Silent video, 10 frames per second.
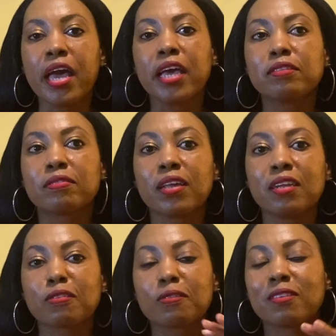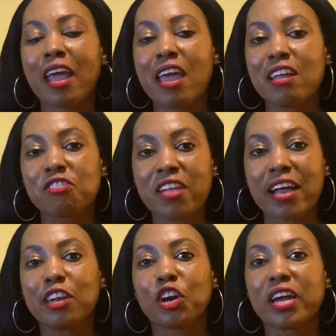it's the stage
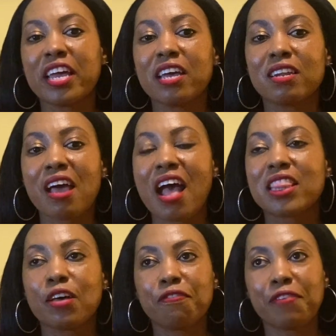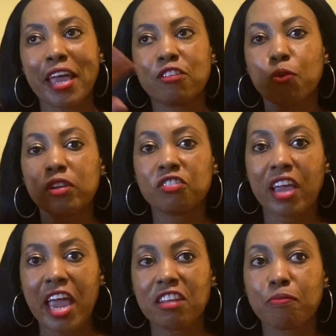that they're in the phase will
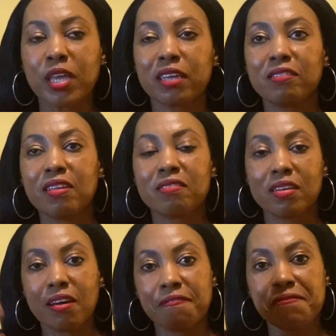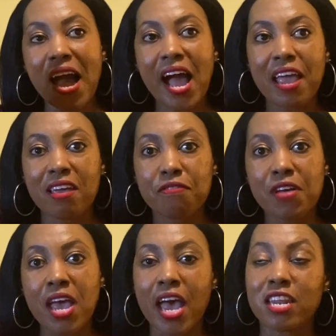change because he's in a five
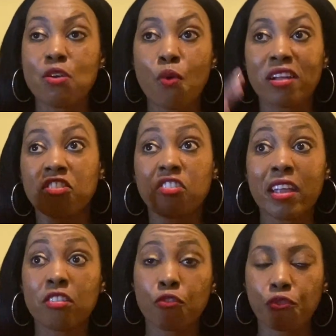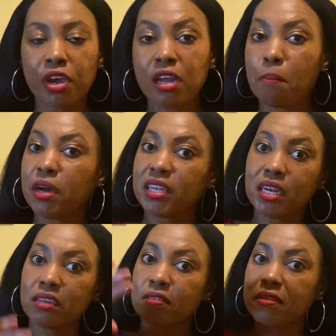and he wants change and freedom but
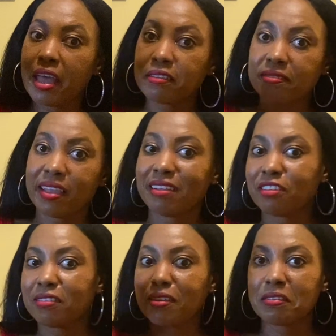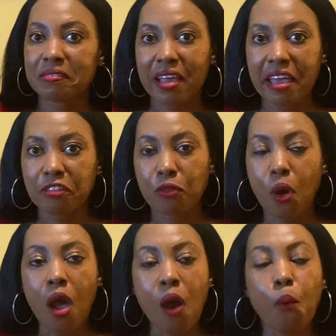then his next stage is a six
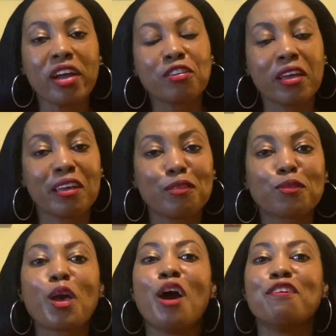which is